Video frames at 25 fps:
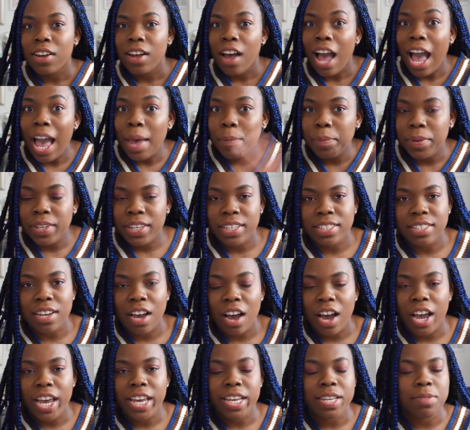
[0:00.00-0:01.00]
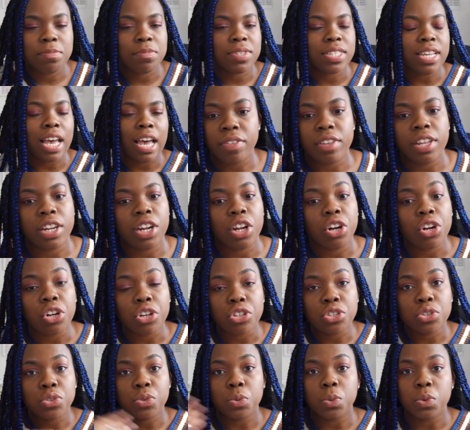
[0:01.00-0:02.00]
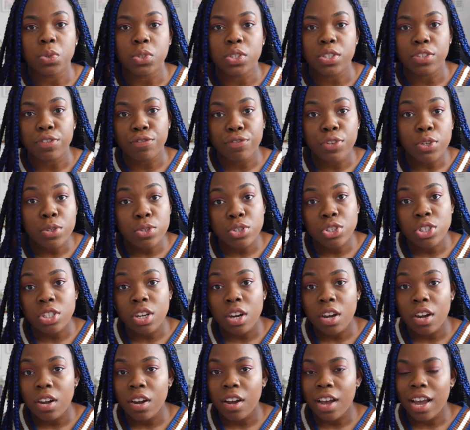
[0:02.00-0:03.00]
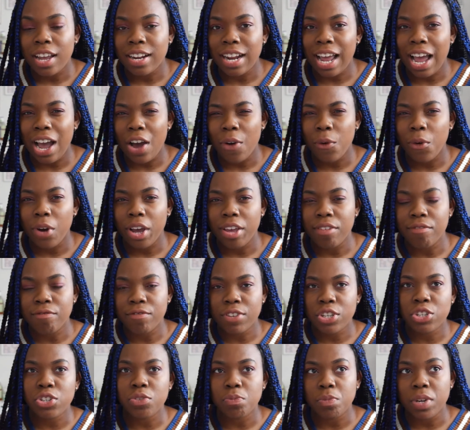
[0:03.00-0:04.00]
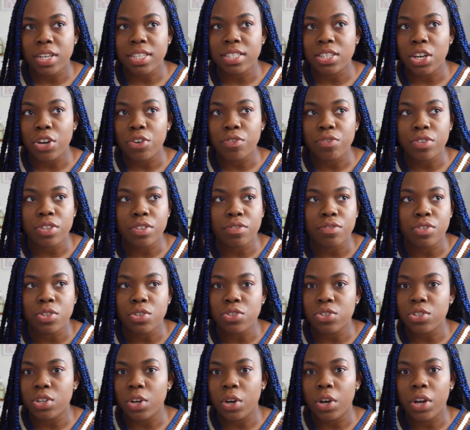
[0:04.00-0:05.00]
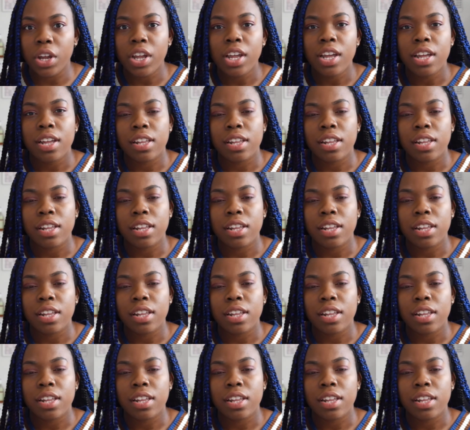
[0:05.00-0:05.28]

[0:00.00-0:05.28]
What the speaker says: happier times, and then I look towards the future and how I envision myself in the future,